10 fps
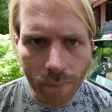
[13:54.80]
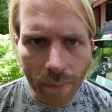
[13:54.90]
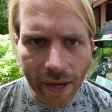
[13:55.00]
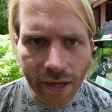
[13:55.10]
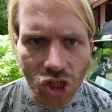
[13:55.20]

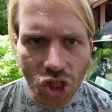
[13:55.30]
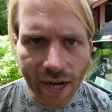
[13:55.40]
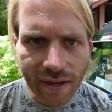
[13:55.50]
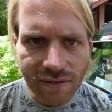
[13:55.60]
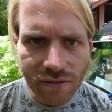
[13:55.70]
by a
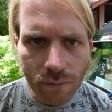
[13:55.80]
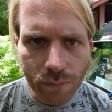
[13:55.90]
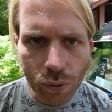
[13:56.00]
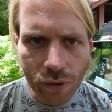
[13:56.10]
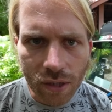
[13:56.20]
jealous
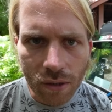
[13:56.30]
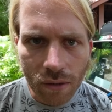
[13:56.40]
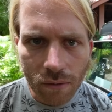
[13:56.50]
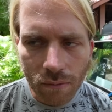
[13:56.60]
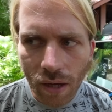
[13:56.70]
Munich
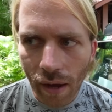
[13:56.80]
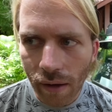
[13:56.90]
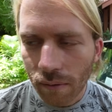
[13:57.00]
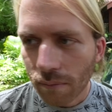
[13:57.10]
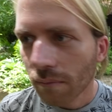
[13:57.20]
guy
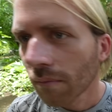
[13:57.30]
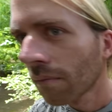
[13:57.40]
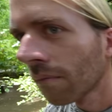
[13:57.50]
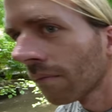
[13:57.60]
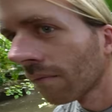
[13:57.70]

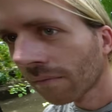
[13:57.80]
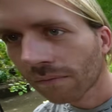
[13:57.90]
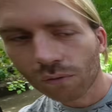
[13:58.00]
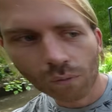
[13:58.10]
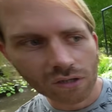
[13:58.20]

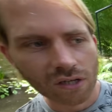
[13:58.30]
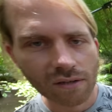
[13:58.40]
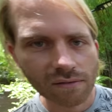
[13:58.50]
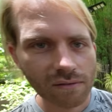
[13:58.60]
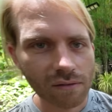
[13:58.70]
who wanted
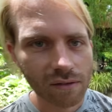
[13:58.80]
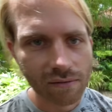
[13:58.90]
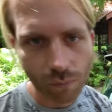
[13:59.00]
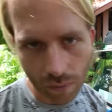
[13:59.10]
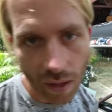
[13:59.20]
his,
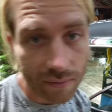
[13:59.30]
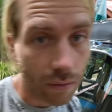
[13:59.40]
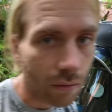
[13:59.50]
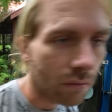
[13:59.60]
his castle,